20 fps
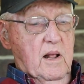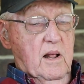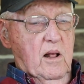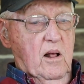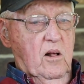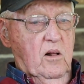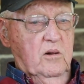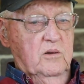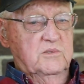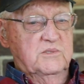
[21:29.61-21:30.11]

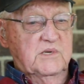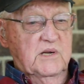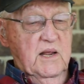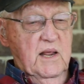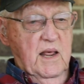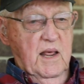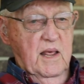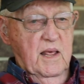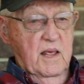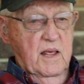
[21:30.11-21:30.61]

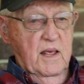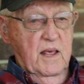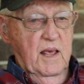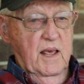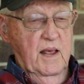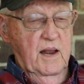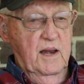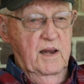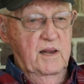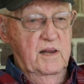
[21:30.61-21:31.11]
Halsey
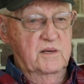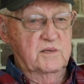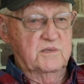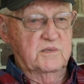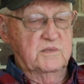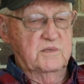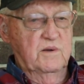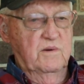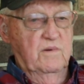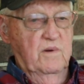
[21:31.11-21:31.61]
had his,
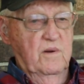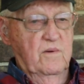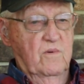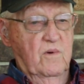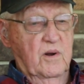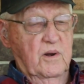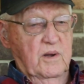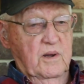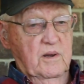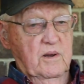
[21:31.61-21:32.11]

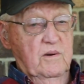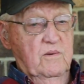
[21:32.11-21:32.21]
what